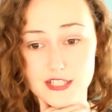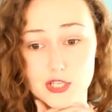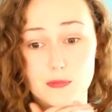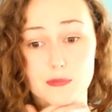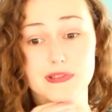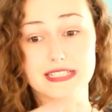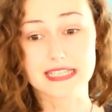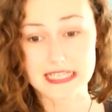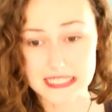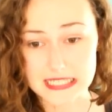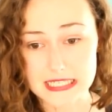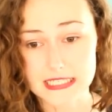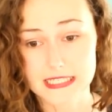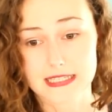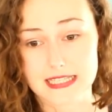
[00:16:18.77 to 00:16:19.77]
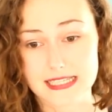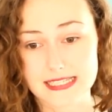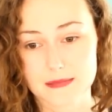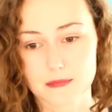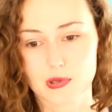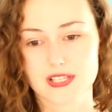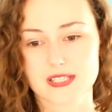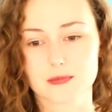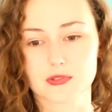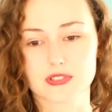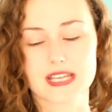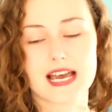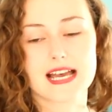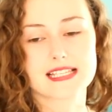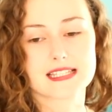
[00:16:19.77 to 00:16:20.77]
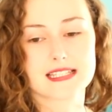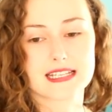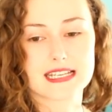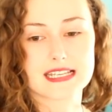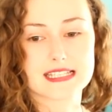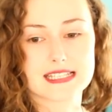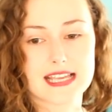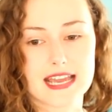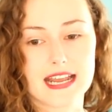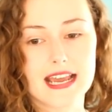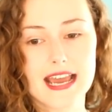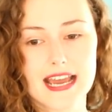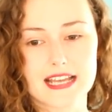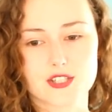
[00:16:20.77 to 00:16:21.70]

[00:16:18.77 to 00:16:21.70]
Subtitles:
completed this impossible task that he set.